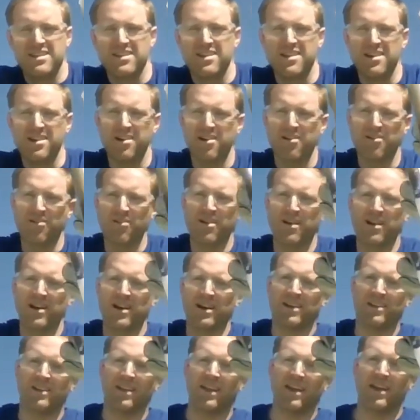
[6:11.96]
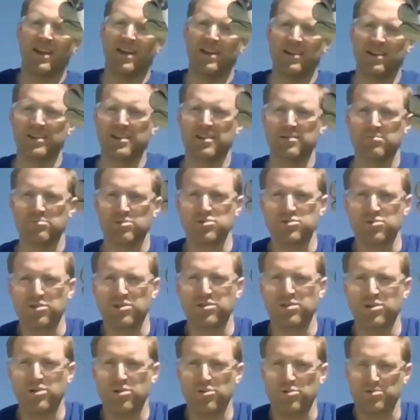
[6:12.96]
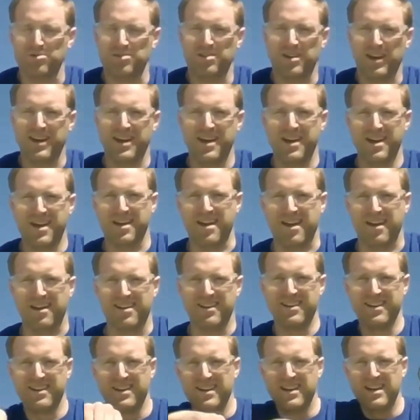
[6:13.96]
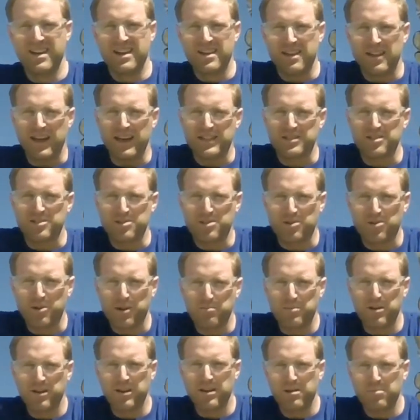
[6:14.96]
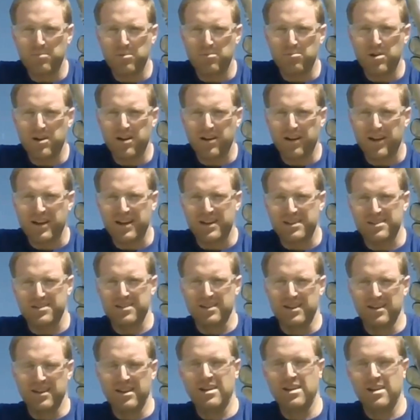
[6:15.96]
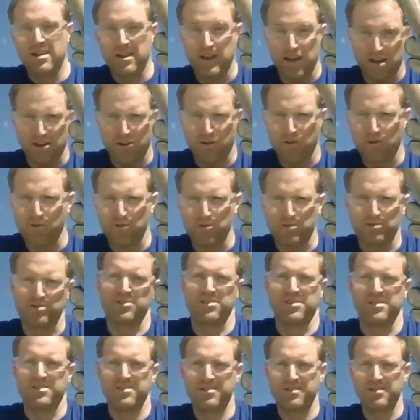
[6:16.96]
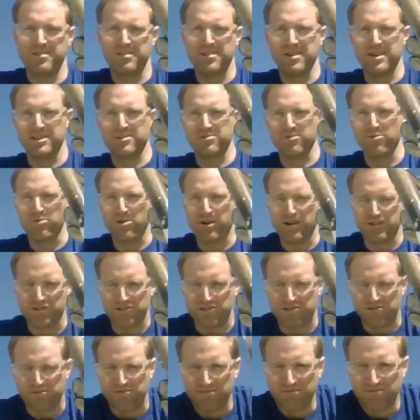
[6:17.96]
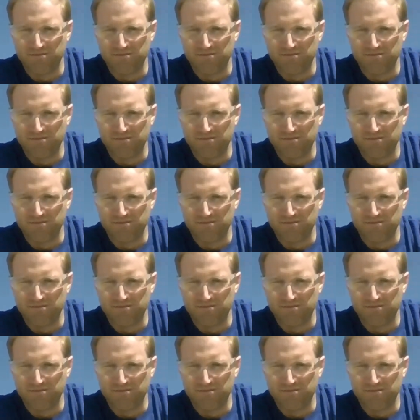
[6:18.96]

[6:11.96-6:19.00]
All right, and it comes to a close. Okay, that's the screaming gummy bear, guys and girls. Thanks for watching.